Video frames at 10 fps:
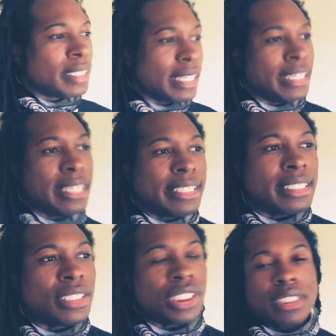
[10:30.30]

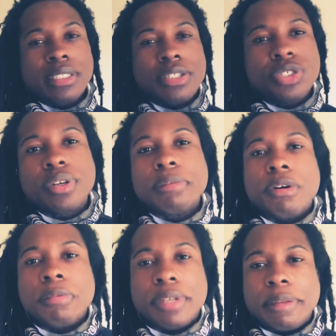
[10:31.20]
and just enjoy the
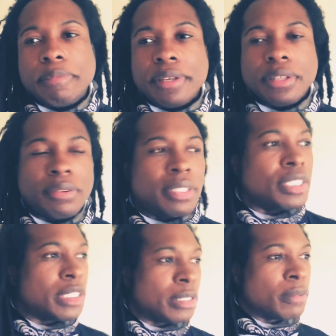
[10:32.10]
moment and be alone and
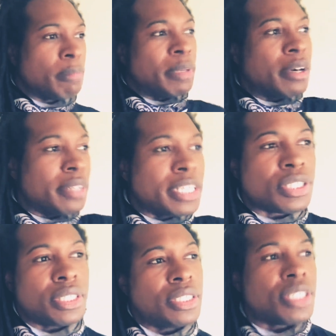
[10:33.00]
just be out in
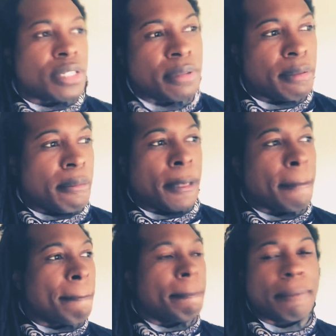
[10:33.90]
nature and just
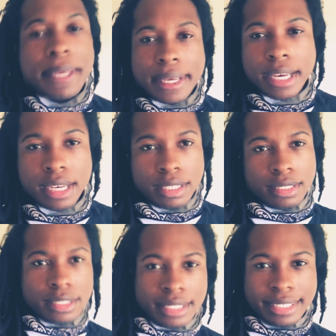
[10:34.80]
be,
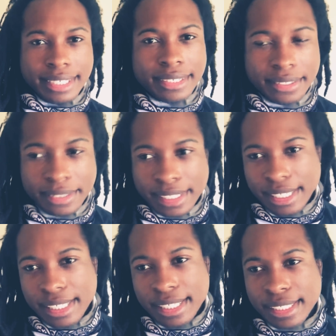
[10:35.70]

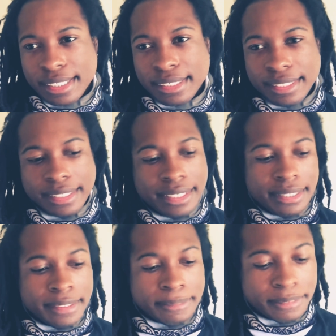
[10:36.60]
and
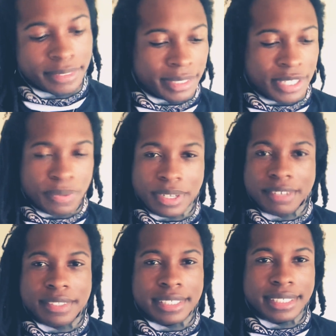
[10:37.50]
it's
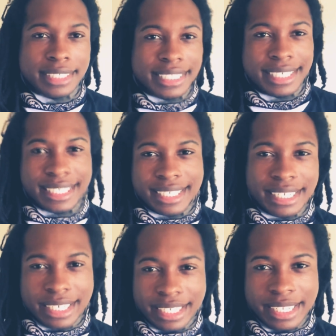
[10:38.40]
whatever.
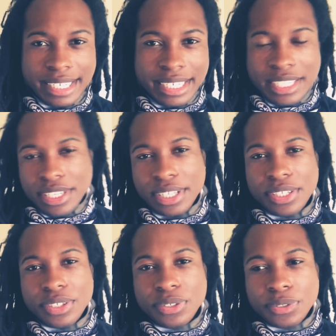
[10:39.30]

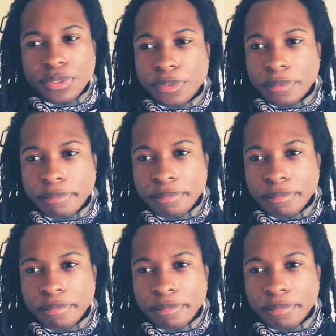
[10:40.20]
Continue